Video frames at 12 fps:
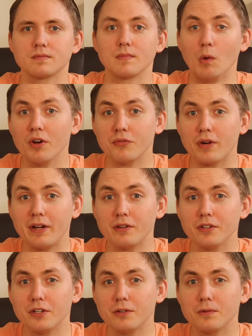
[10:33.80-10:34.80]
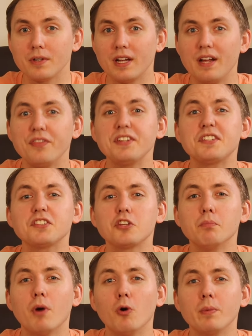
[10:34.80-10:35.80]
One final note, this is
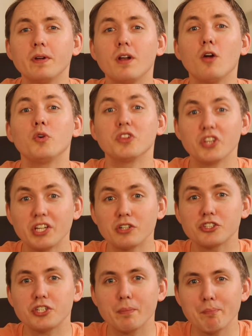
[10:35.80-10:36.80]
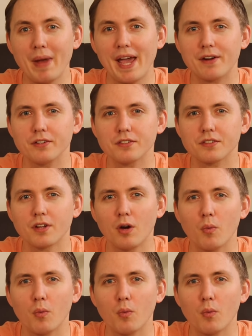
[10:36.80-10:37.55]
the moment when leadership matters.